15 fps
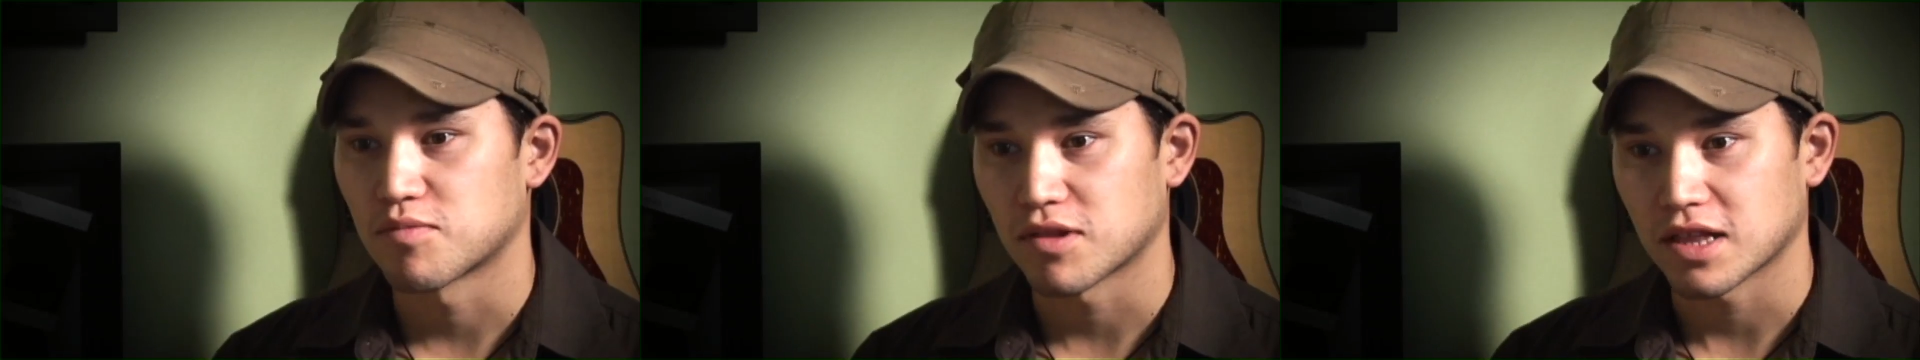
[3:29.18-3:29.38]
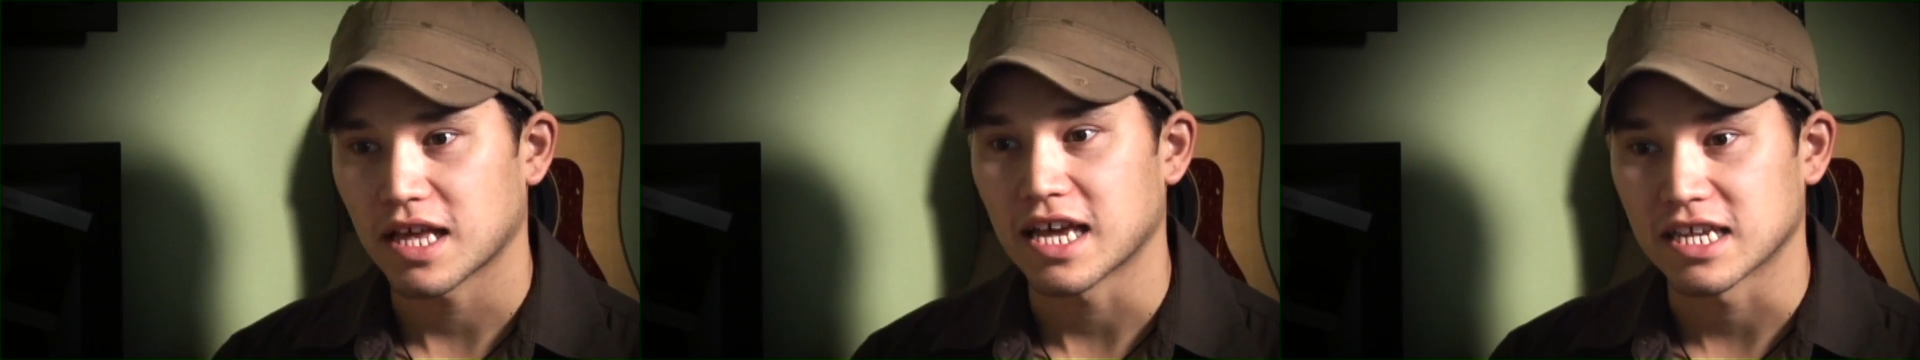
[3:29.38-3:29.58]

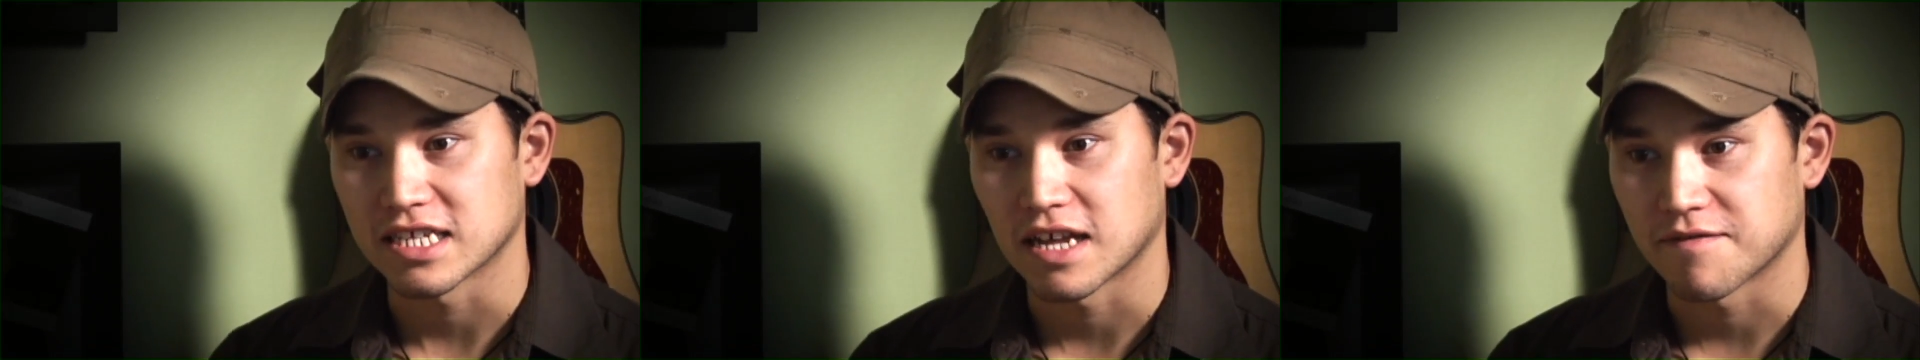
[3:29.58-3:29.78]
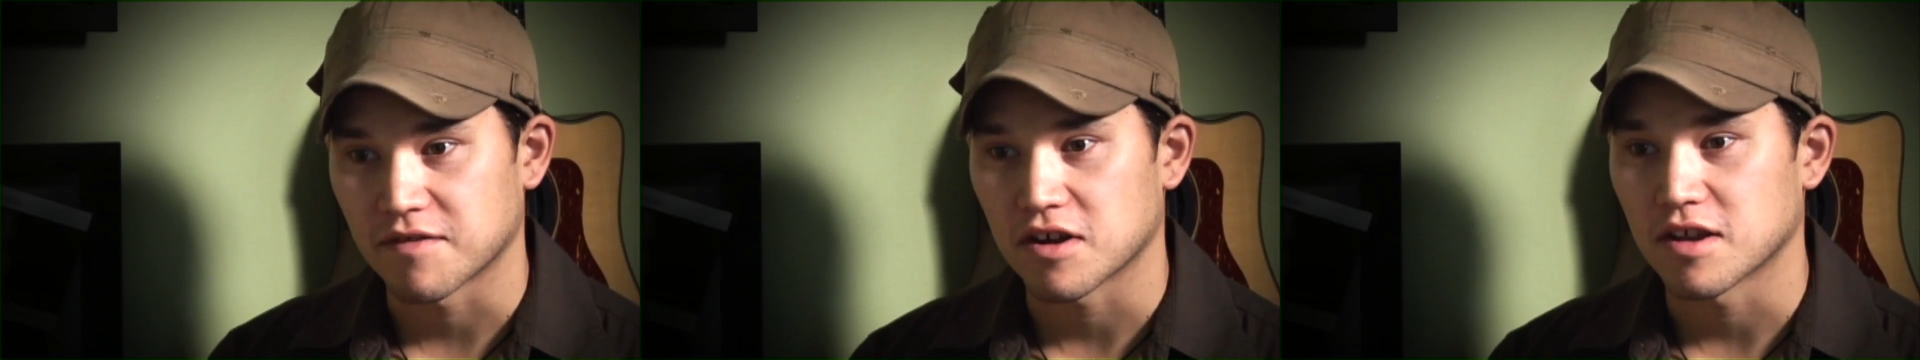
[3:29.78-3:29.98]
place,
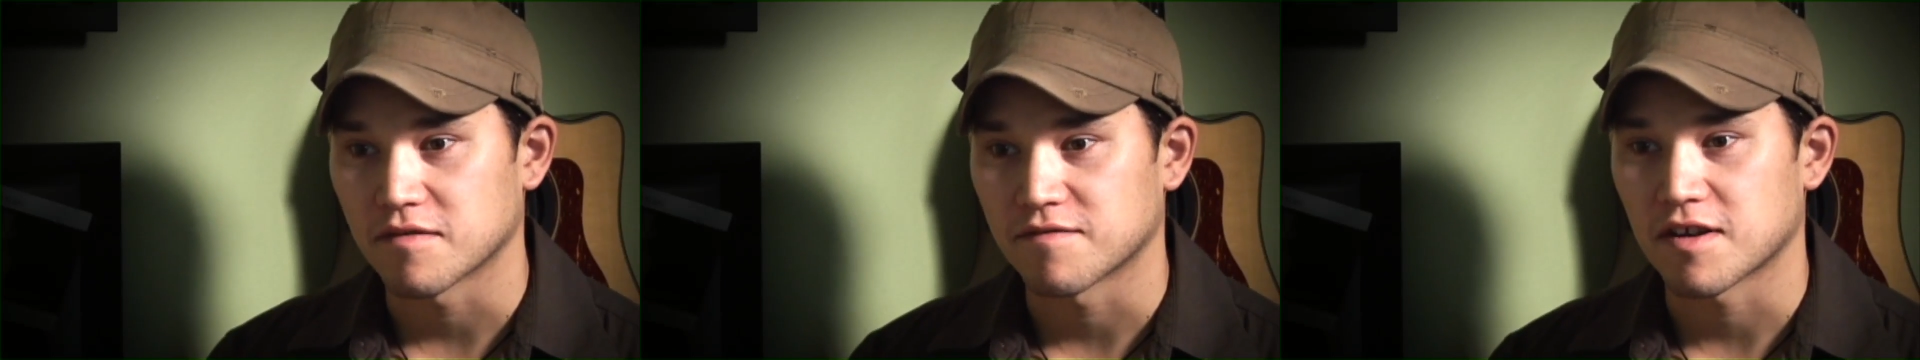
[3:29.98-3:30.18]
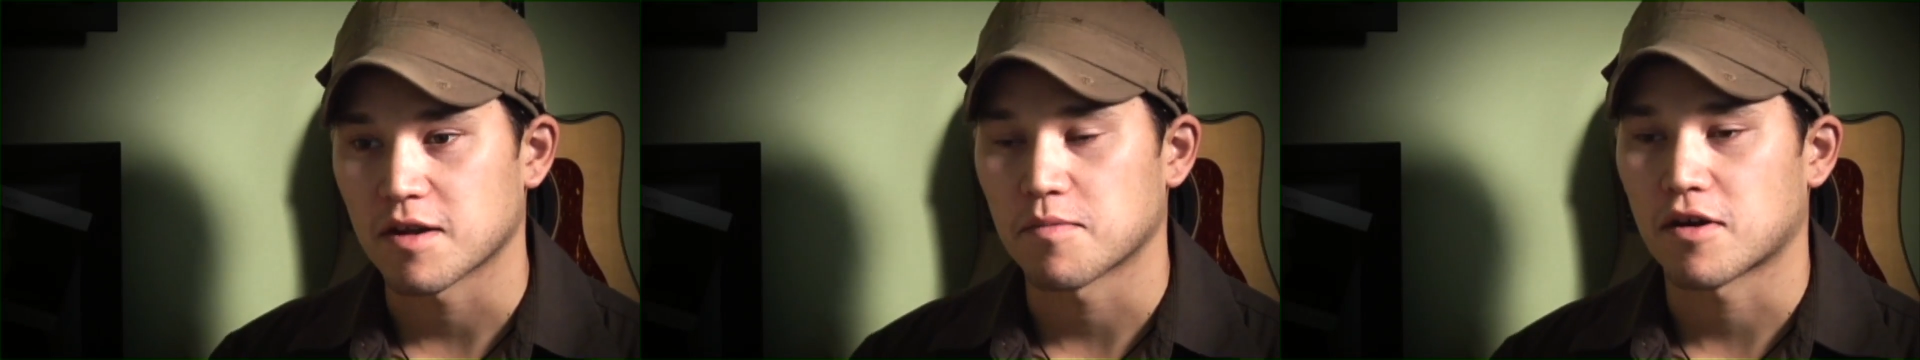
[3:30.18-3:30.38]
that very,
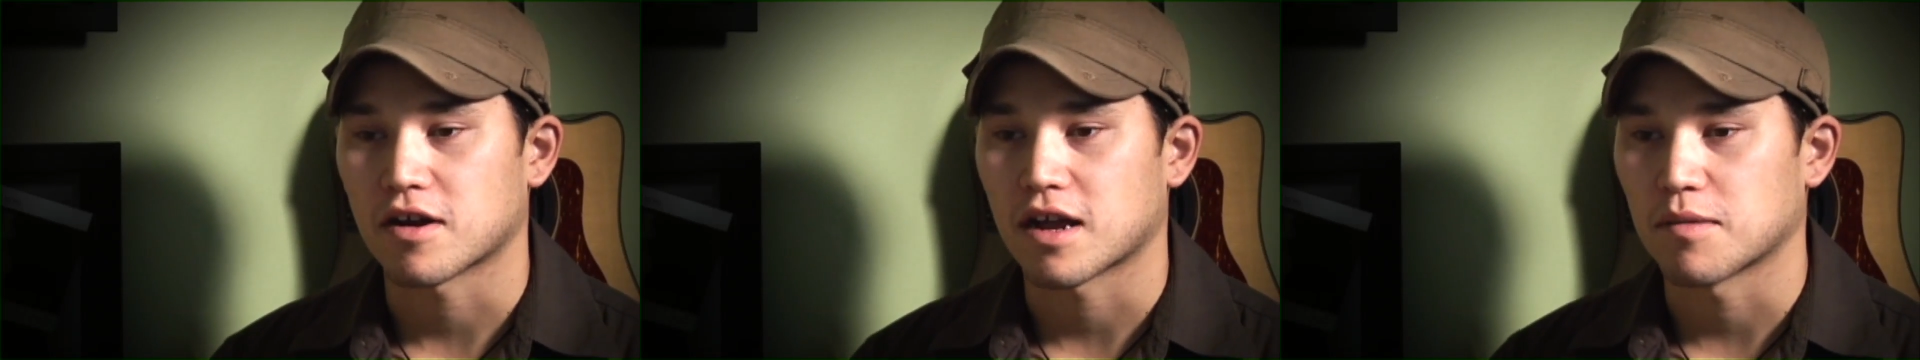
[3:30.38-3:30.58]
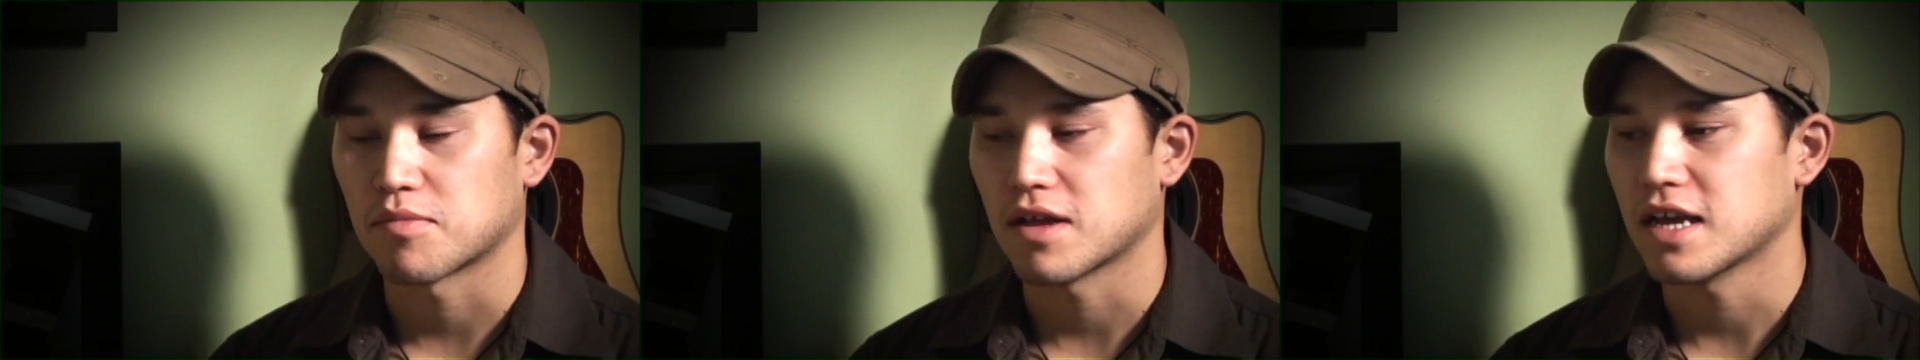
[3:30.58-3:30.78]
very park
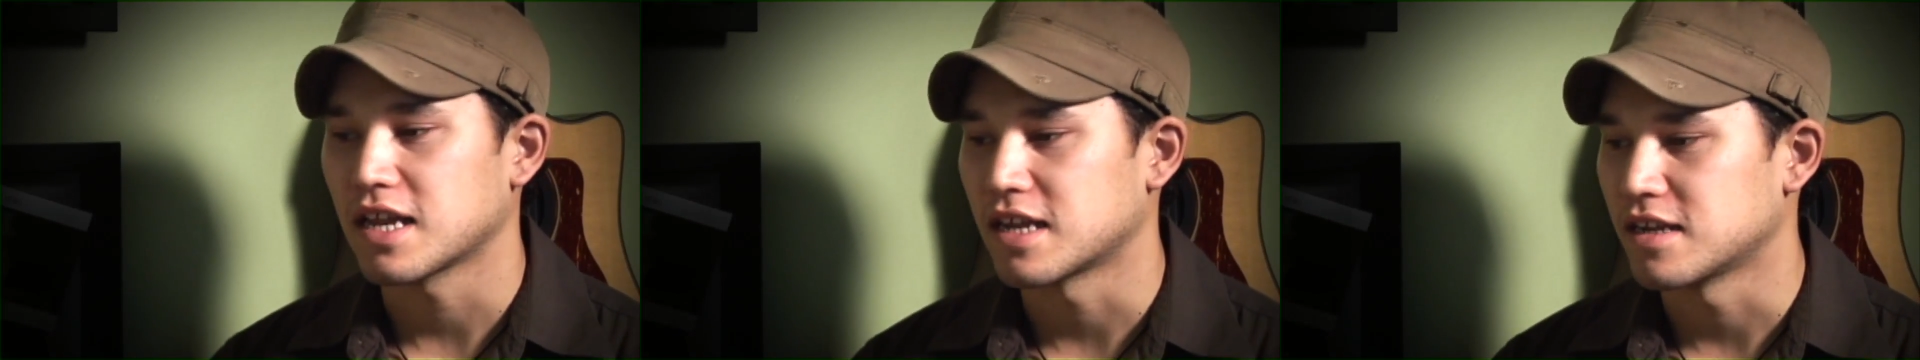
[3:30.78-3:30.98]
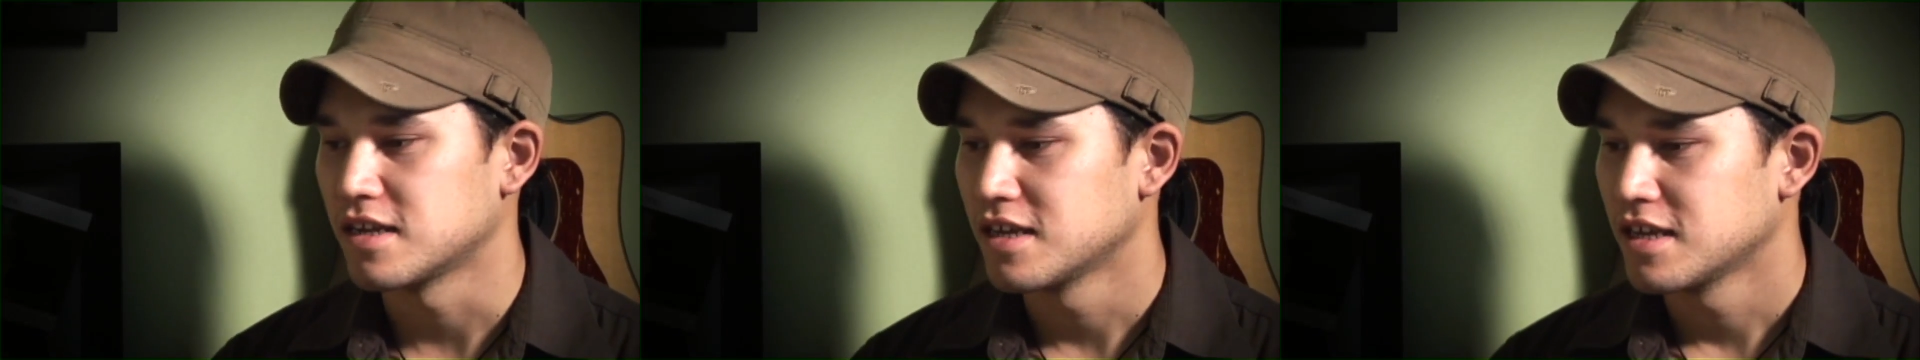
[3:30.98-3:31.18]
I played
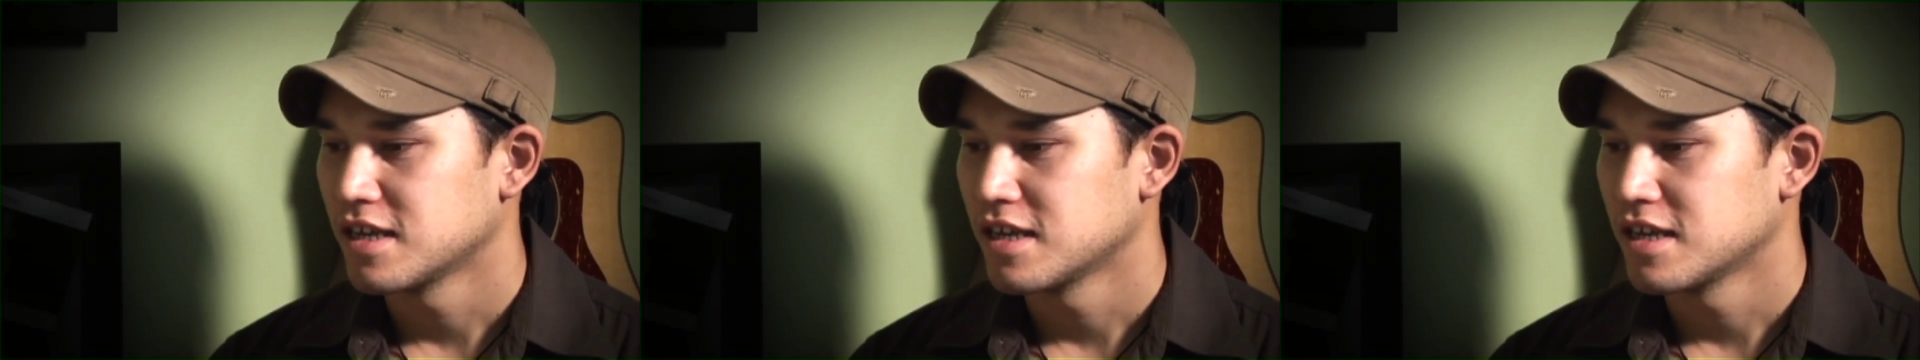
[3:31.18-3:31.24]
in,